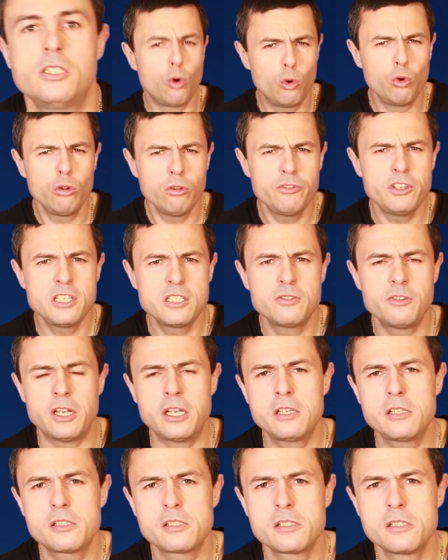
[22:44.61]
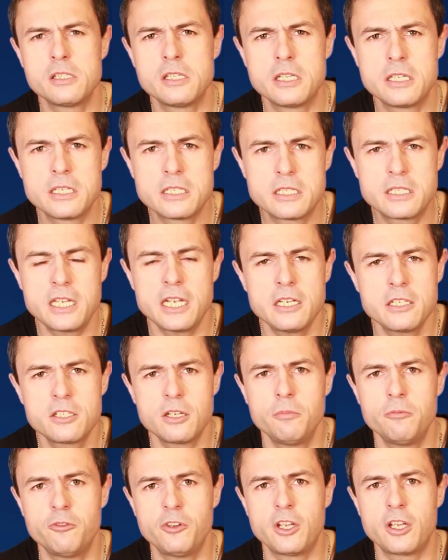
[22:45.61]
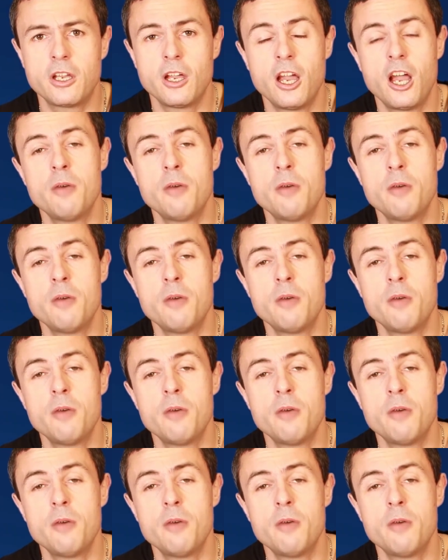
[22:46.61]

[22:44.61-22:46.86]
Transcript: All these things say something